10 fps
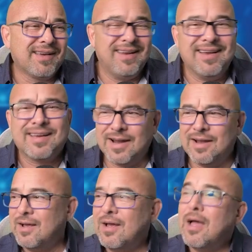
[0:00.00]
can,
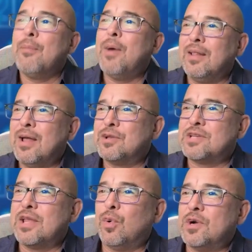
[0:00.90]
I, Am I allowed to
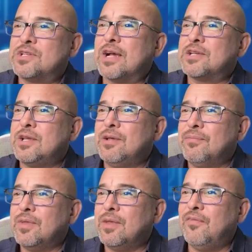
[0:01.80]
say the word sexy
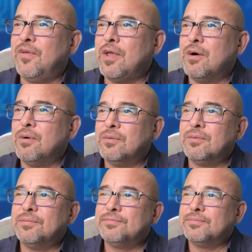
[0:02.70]
in video? As
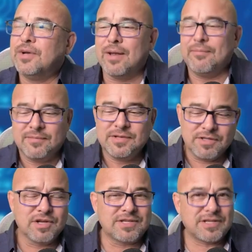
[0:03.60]

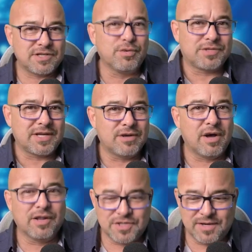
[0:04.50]
long as it has to do with
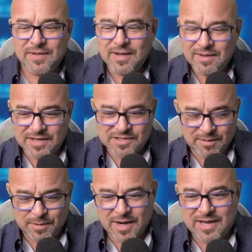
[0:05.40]
technology, they
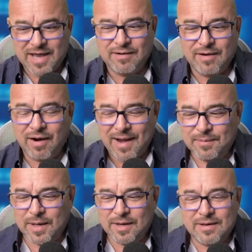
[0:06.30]
tell me I can. All right.
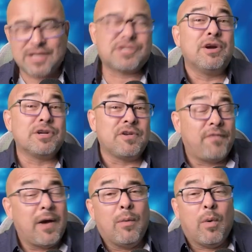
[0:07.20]
But next generation
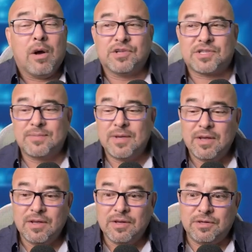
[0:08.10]
firewalls
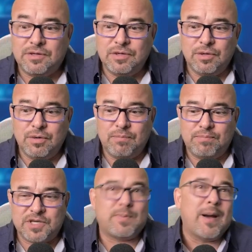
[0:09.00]

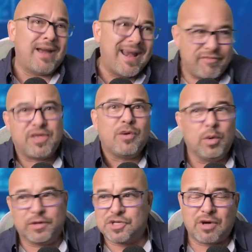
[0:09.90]
do just about everything
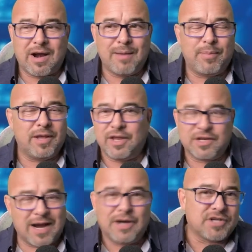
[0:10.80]
we'll describe in the
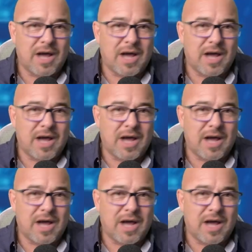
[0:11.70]
entire